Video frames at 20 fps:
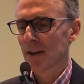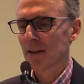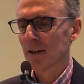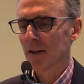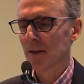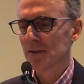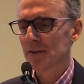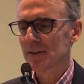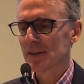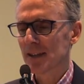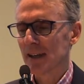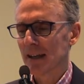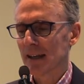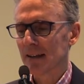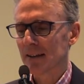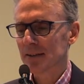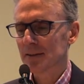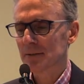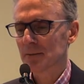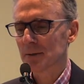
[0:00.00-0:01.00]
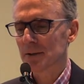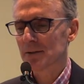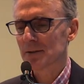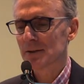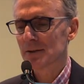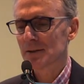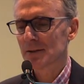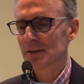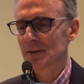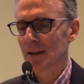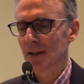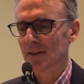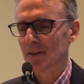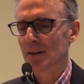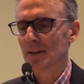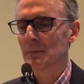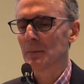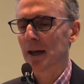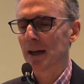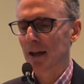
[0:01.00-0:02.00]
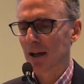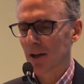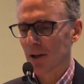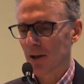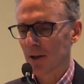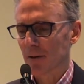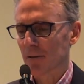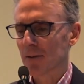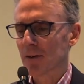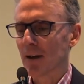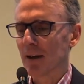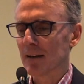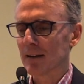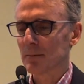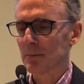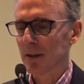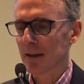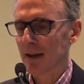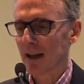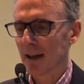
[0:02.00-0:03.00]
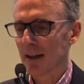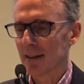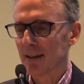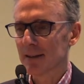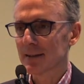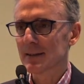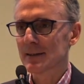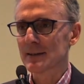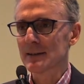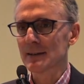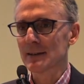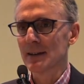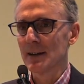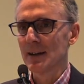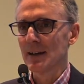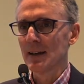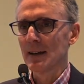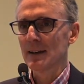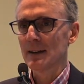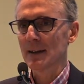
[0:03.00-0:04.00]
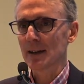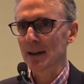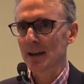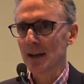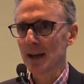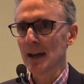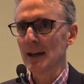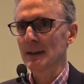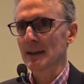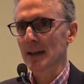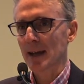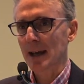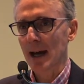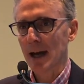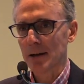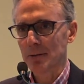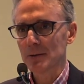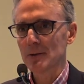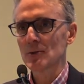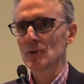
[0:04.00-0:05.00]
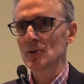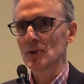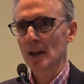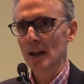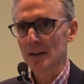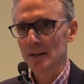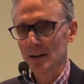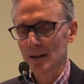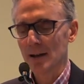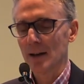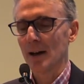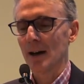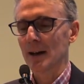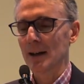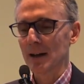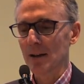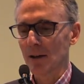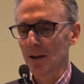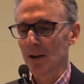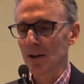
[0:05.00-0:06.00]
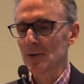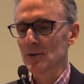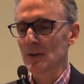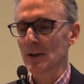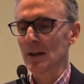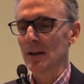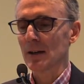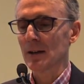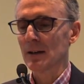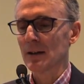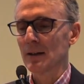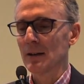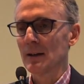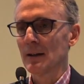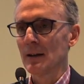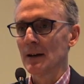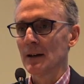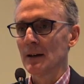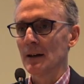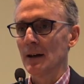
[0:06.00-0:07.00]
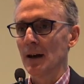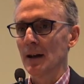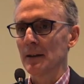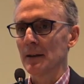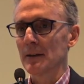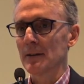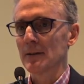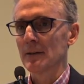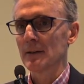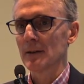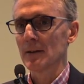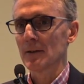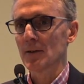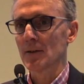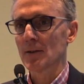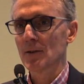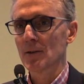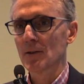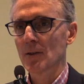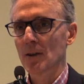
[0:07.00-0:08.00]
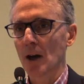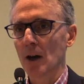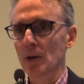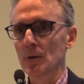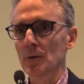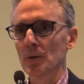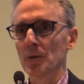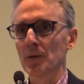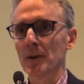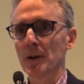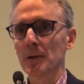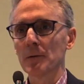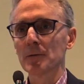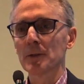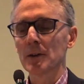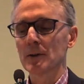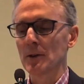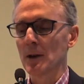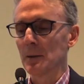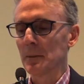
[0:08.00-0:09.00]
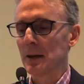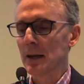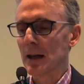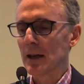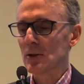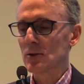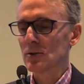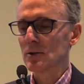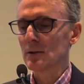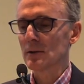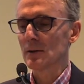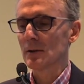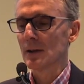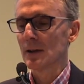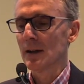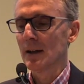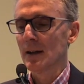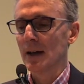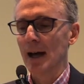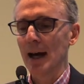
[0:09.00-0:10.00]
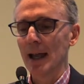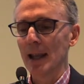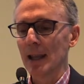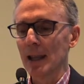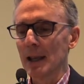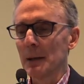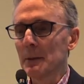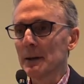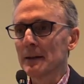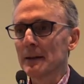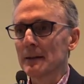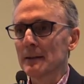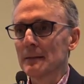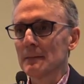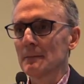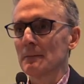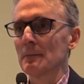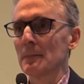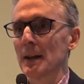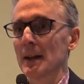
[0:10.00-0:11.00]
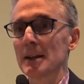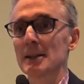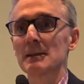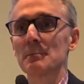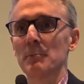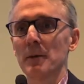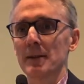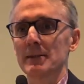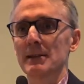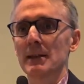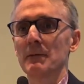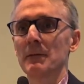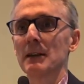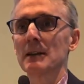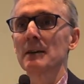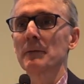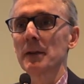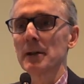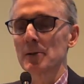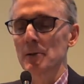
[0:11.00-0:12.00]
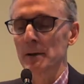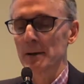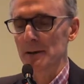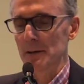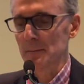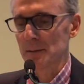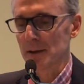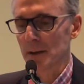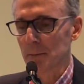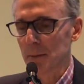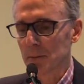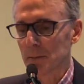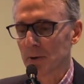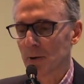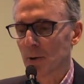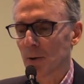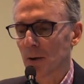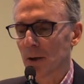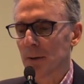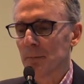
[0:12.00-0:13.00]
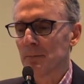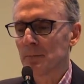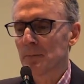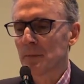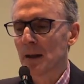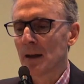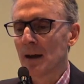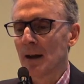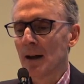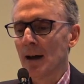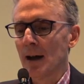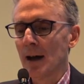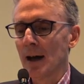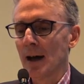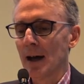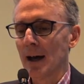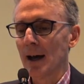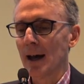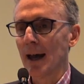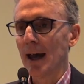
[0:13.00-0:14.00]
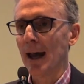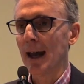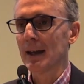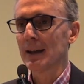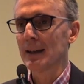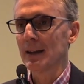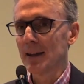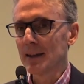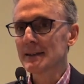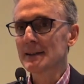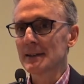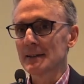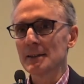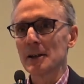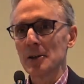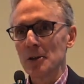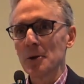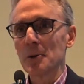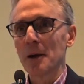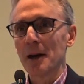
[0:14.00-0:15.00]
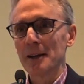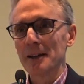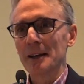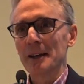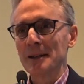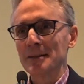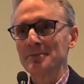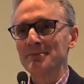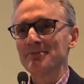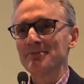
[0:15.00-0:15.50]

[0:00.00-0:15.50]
those things, which doesn't make a lot of sense. But again, this is the key to current gender ideology. This total self-determination, unlimited expressive individualism, some people call it. And this is a new idea.